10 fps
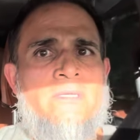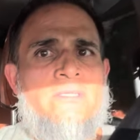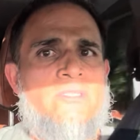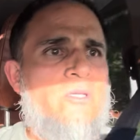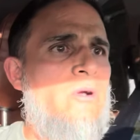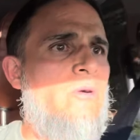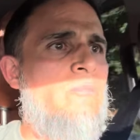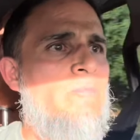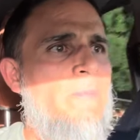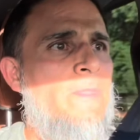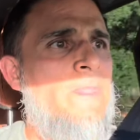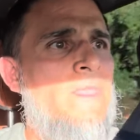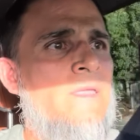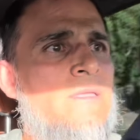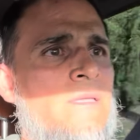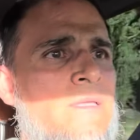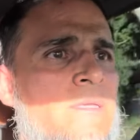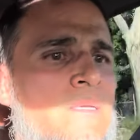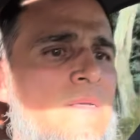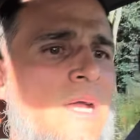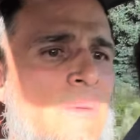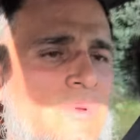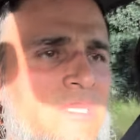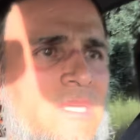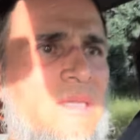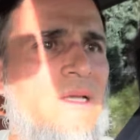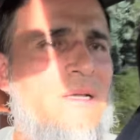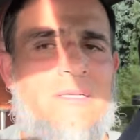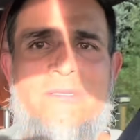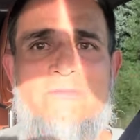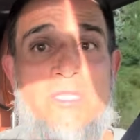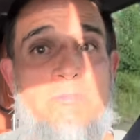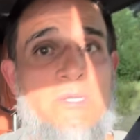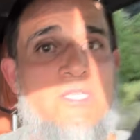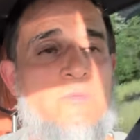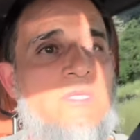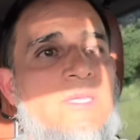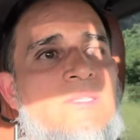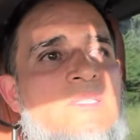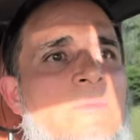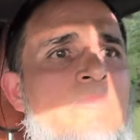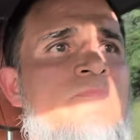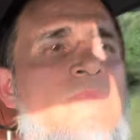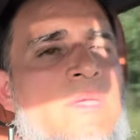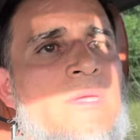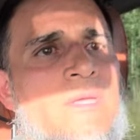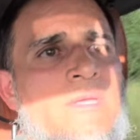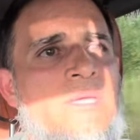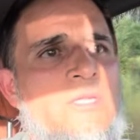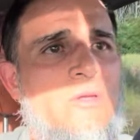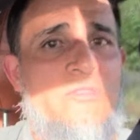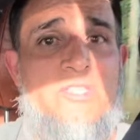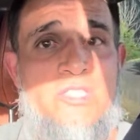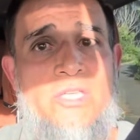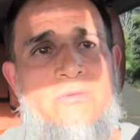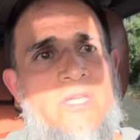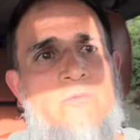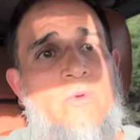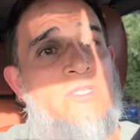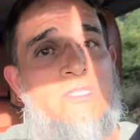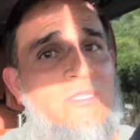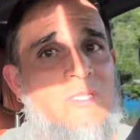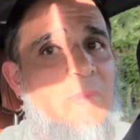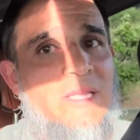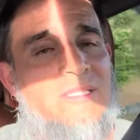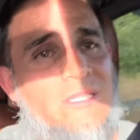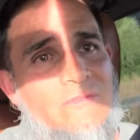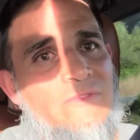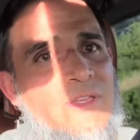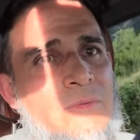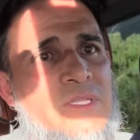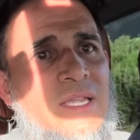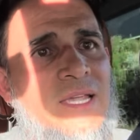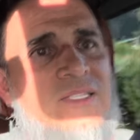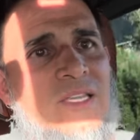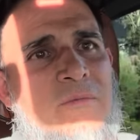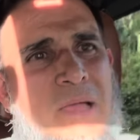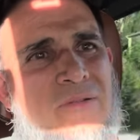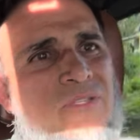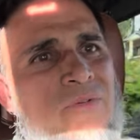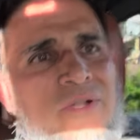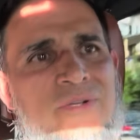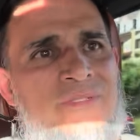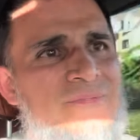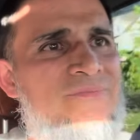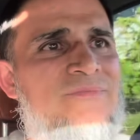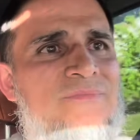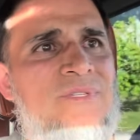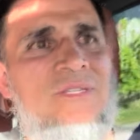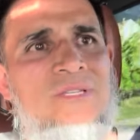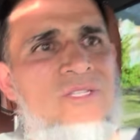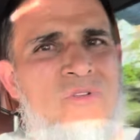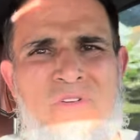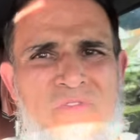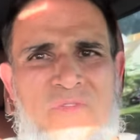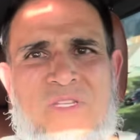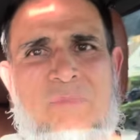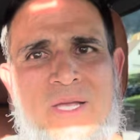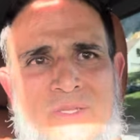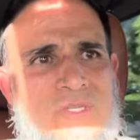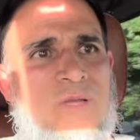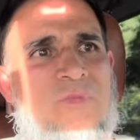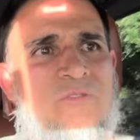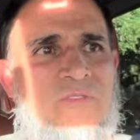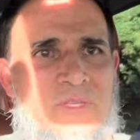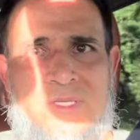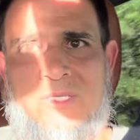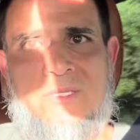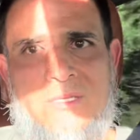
So I'm really pleased with this. You know, this unit wasn't expensive. It was, like I said, about $250 or something for this